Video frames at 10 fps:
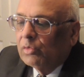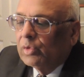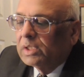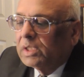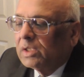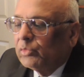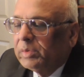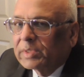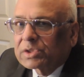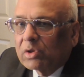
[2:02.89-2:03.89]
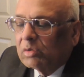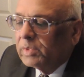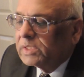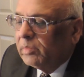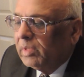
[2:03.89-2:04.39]
one thing we must
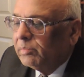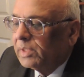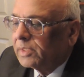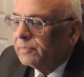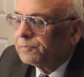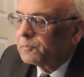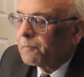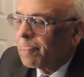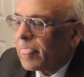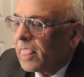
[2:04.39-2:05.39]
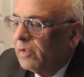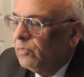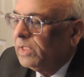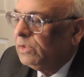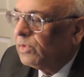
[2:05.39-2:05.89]
always remember:
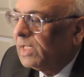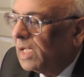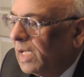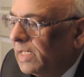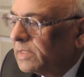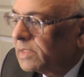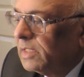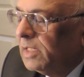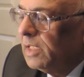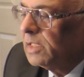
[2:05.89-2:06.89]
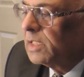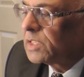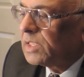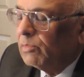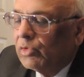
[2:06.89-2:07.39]
when you realize
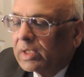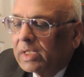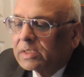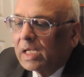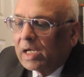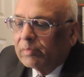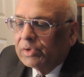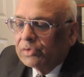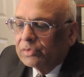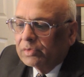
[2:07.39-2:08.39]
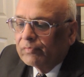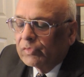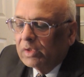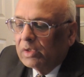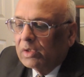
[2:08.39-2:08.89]
that someone has harmed you
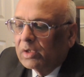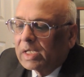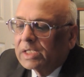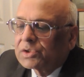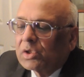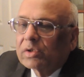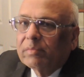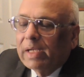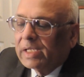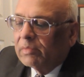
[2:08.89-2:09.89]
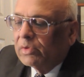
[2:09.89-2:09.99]
or has talked bad